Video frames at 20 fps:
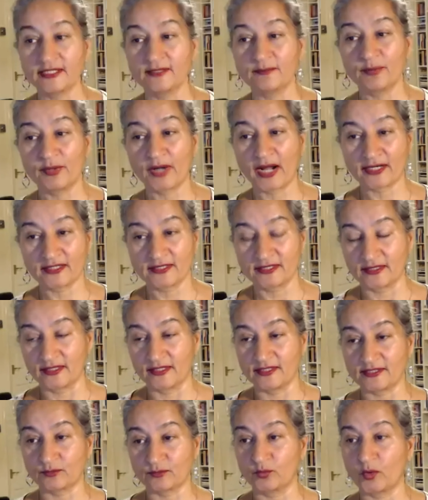in
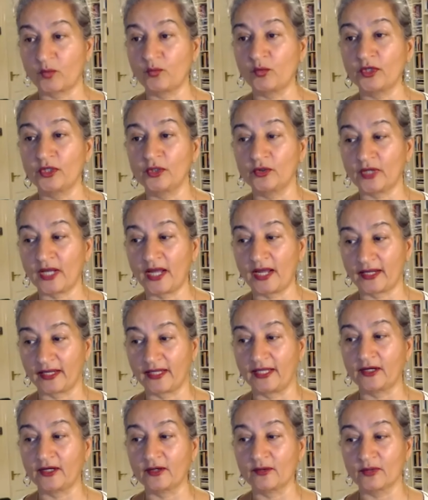practice, when we look at
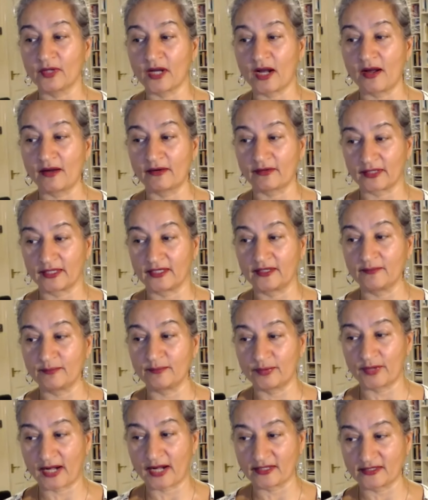Ikonkar in
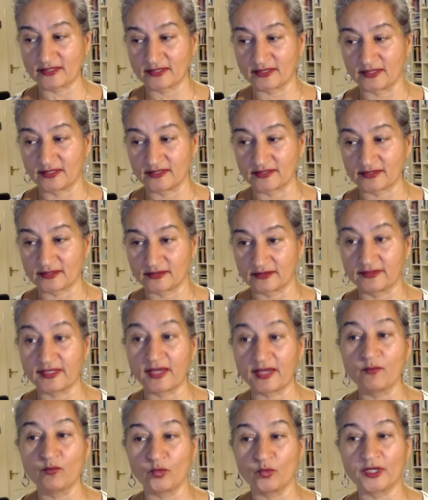practice,
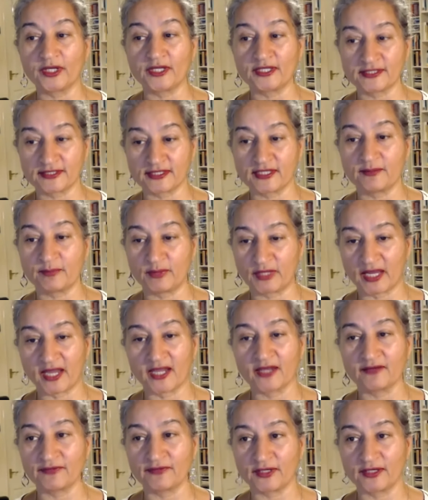then we see
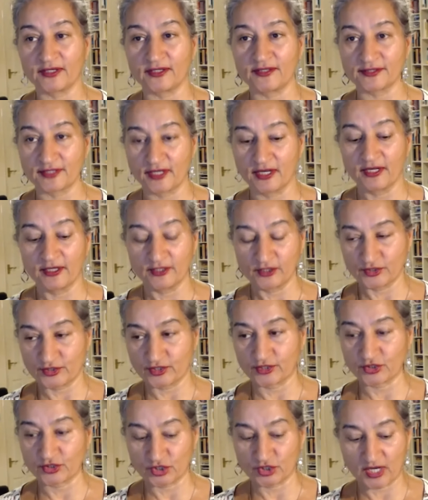behaviors
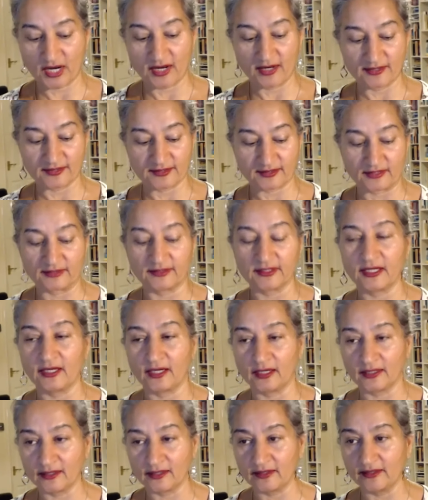such as the
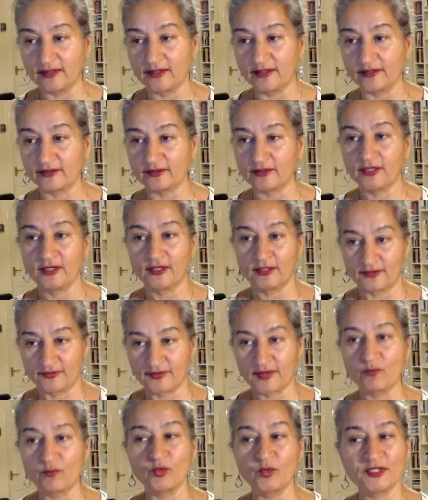langar,
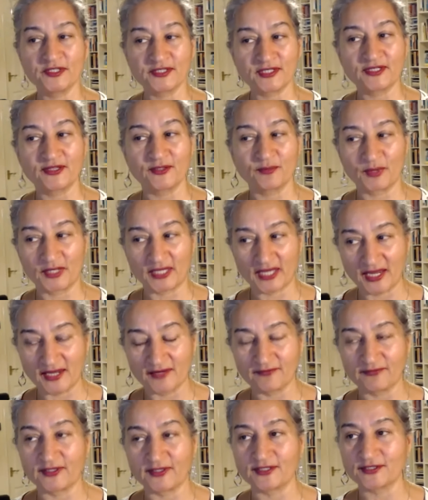then we see the
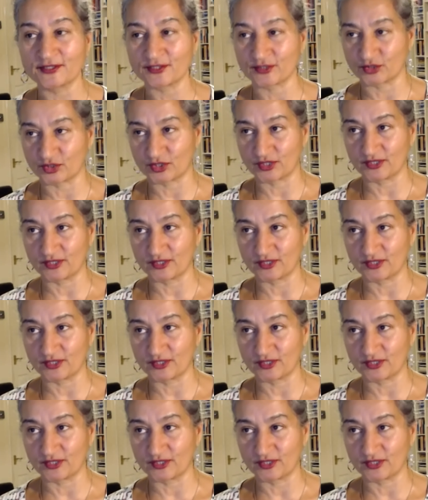behaviors such